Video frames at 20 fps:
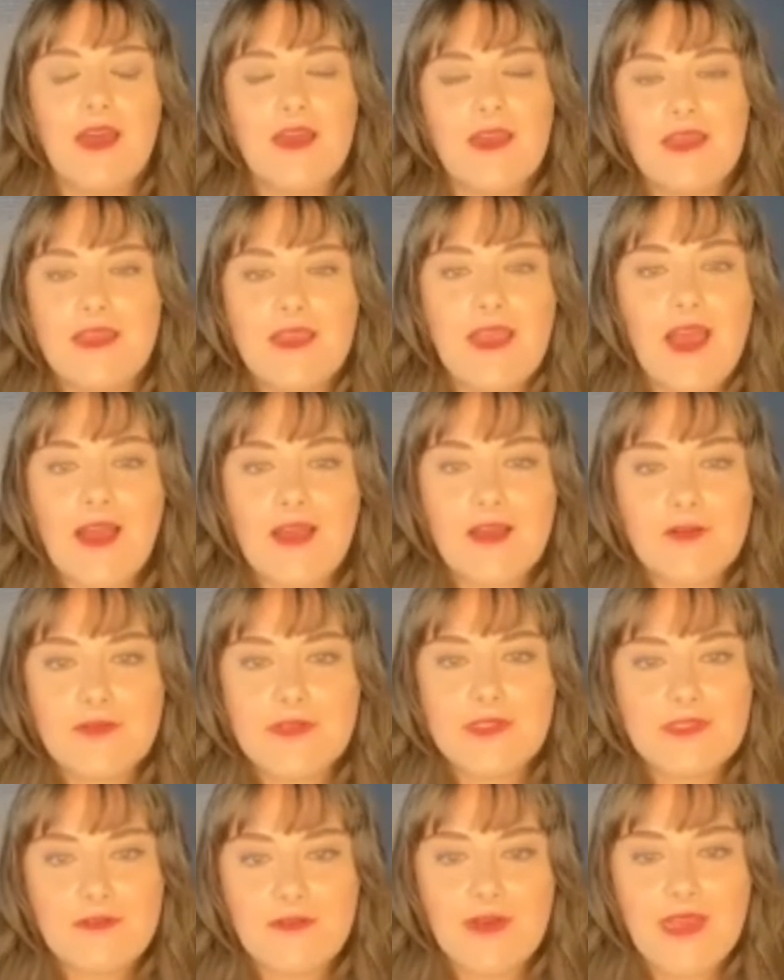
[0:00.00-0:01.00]
Yeah, it
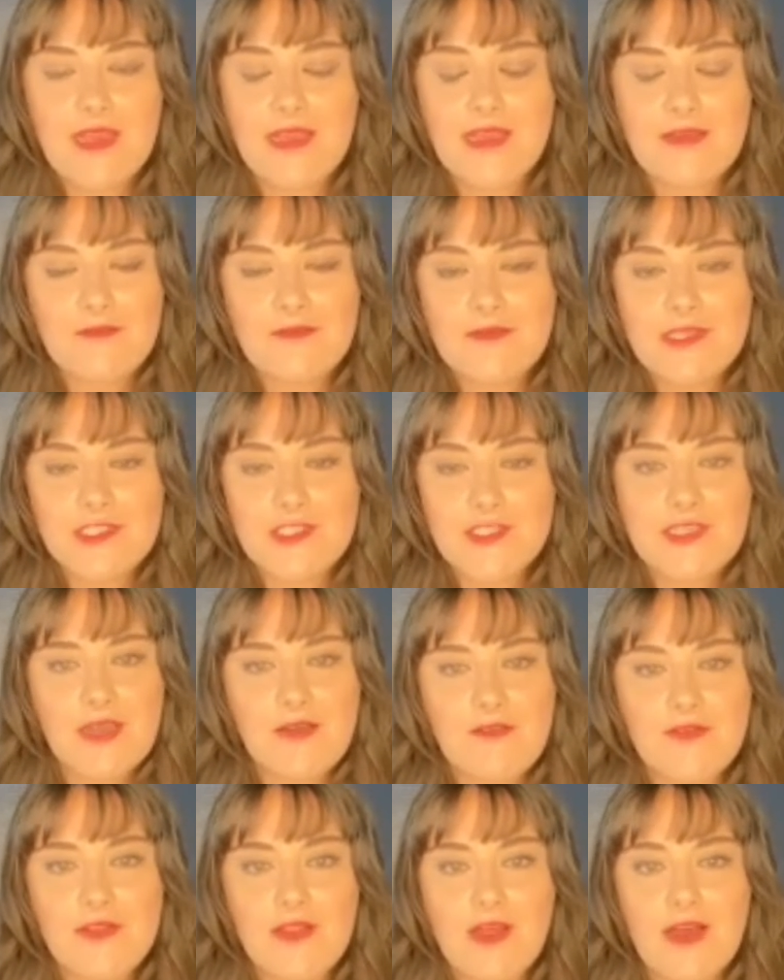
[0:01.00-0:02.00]
was great. We just
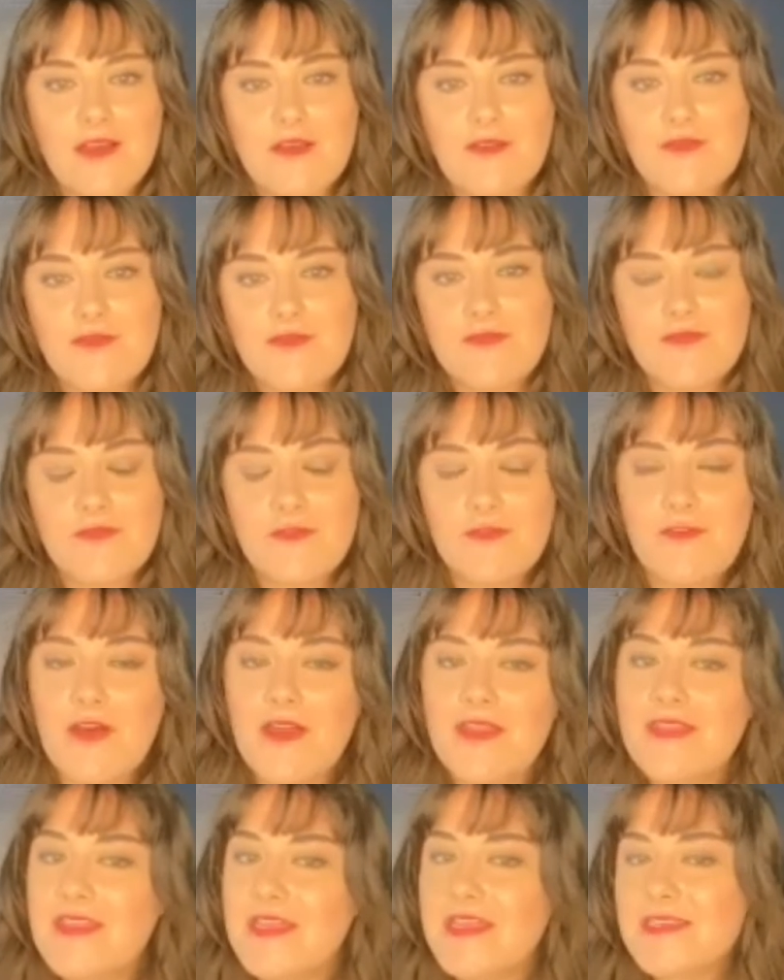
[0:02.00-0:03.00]
have a lot of
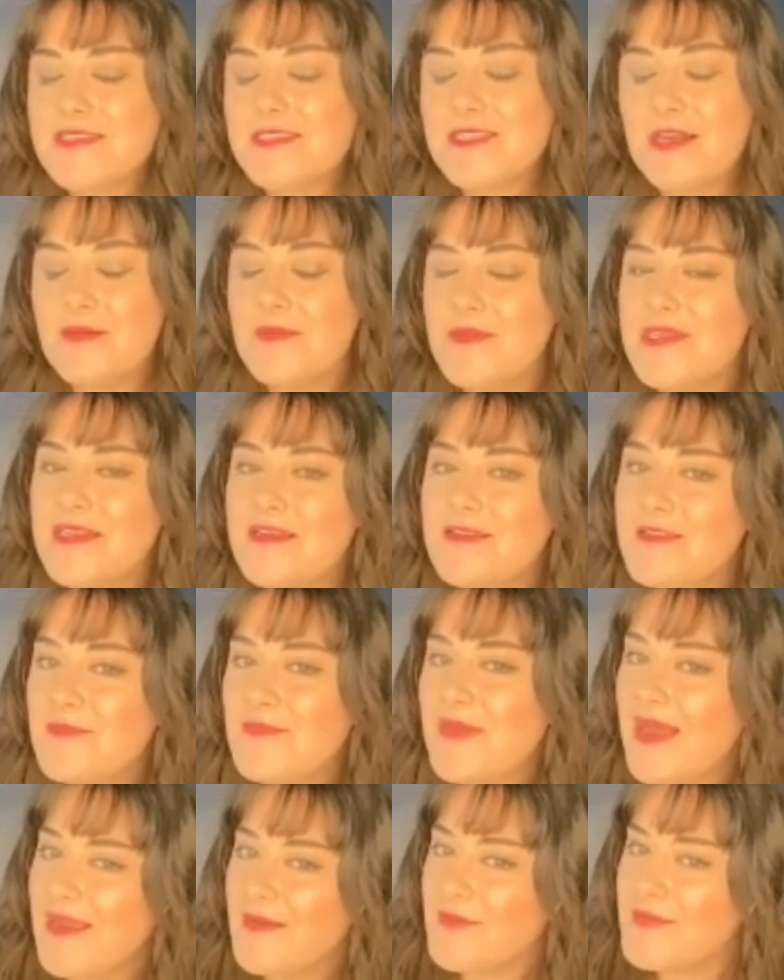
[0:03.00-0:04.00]
fun things coming down the
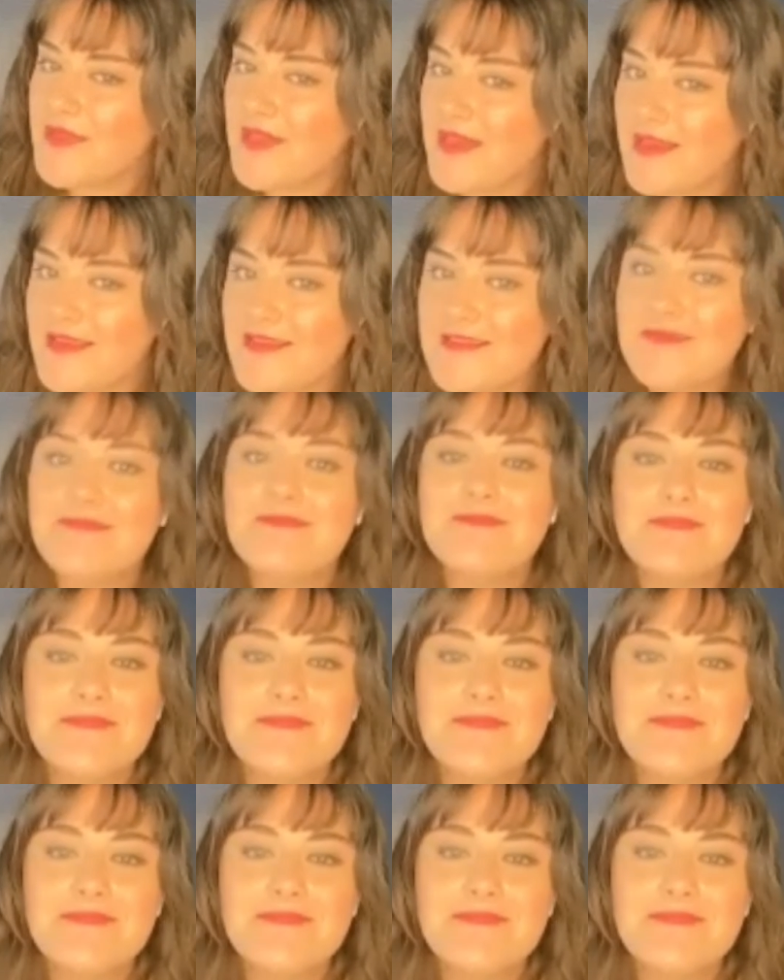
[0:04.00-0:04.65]
pipeline.